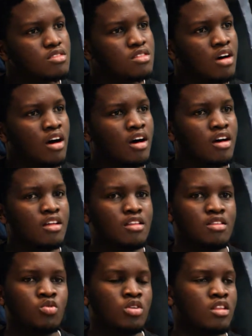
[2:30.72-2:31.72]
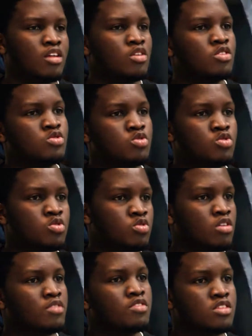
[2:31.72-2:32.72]
uh, when they go to do
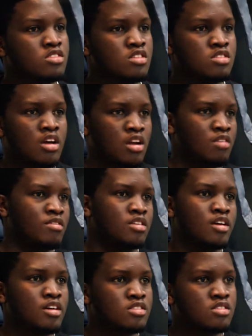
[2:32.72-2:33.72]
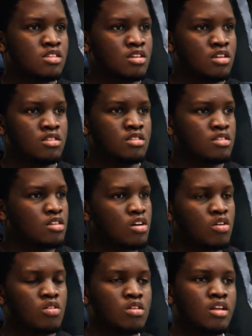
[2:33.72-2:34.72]
graphics design, advertising, and
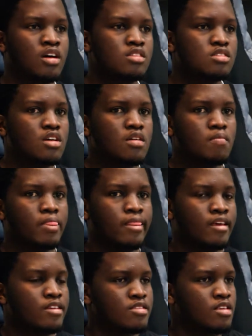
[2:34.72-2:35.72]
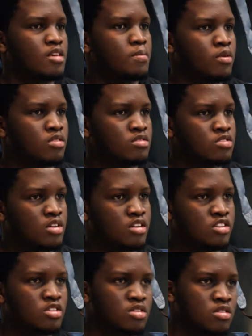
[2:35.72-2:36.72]
all that, they skip on
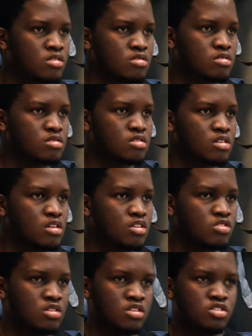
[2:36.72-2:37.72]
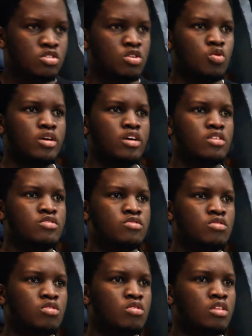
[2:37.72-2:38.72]
traditional traditional ways.
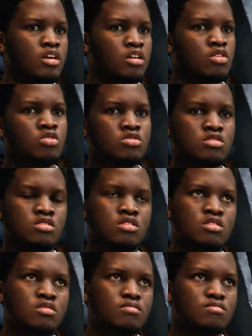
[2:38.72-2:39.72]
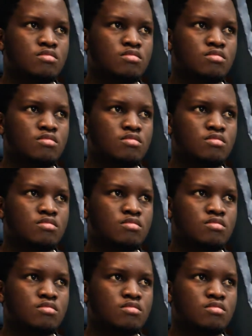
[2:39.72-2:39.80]
You know, they don't uh,